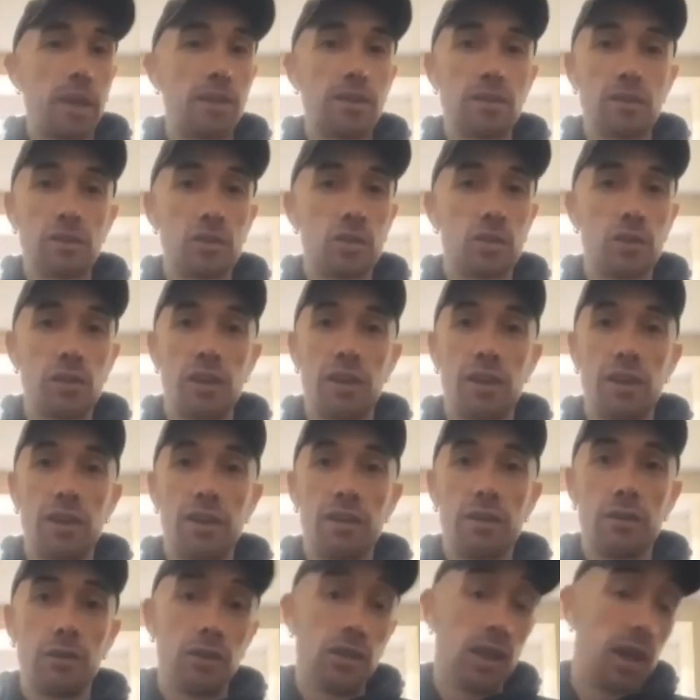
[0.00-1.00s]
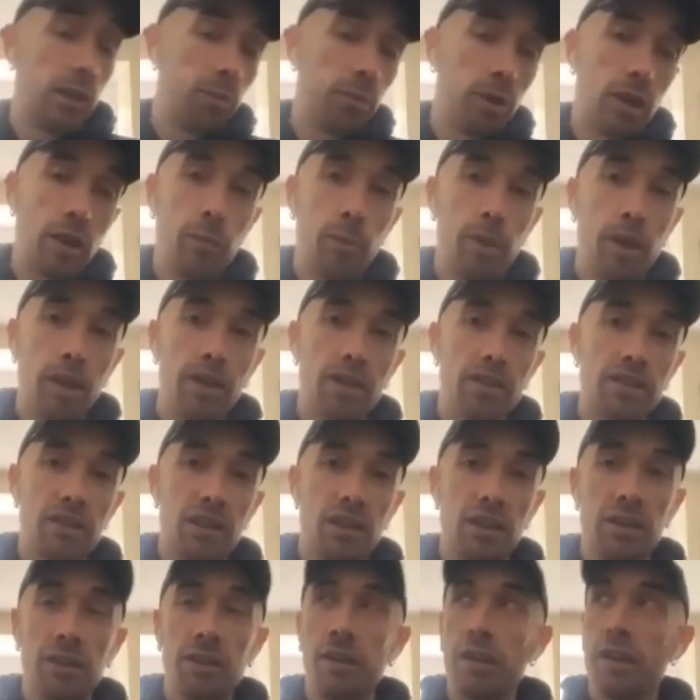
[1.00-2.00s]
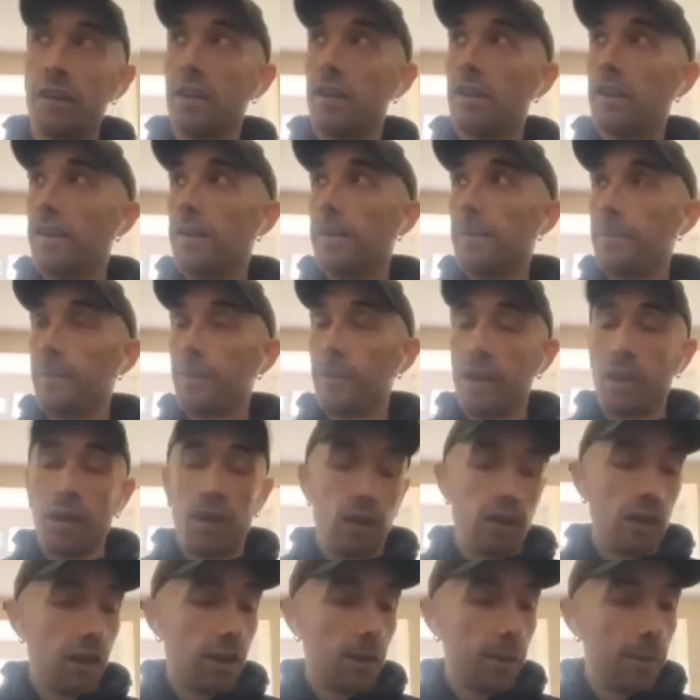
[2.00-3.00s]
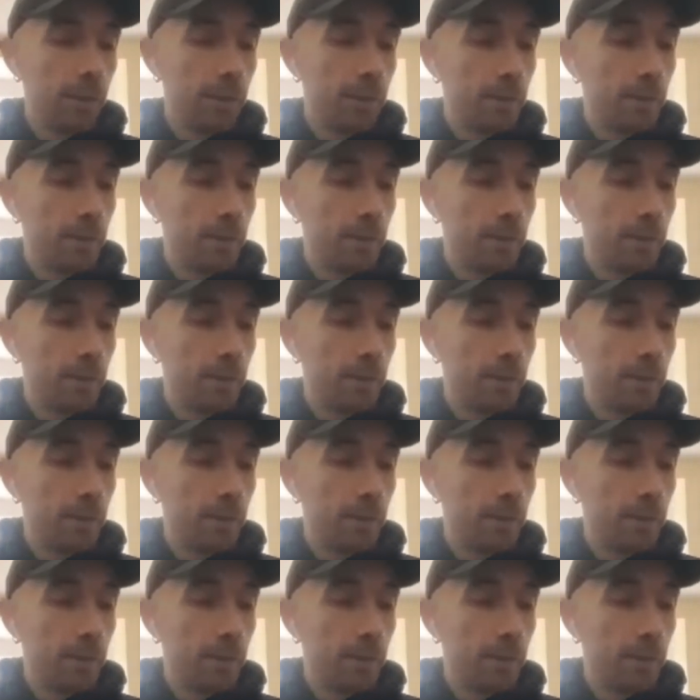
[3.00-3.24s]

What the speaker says: Pig Destroyer, or like Burnt by the Sun. But